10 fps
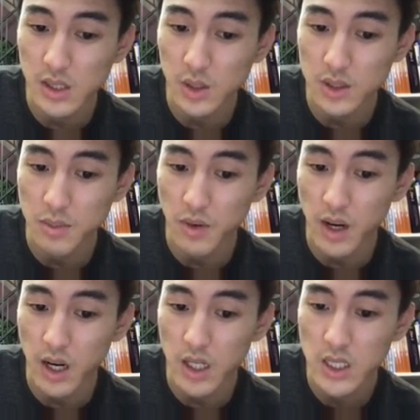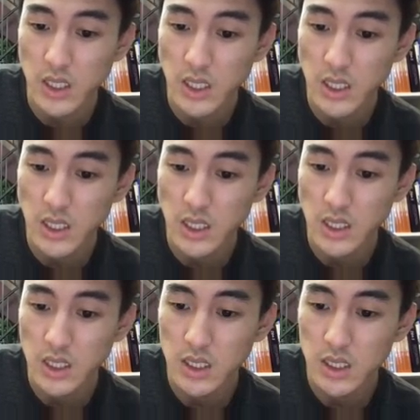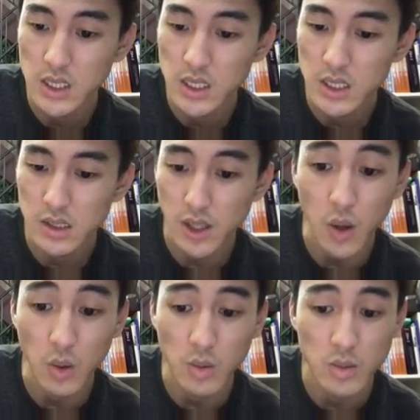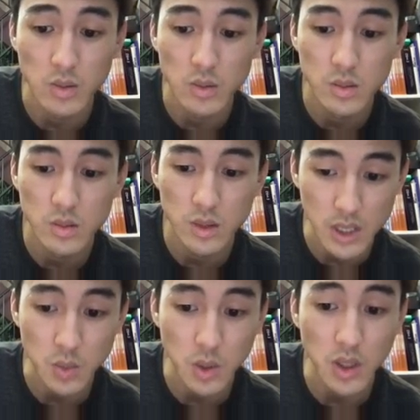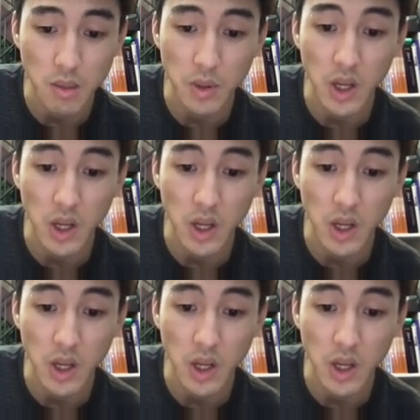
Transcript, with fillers: ultimate rare. Yo, these will get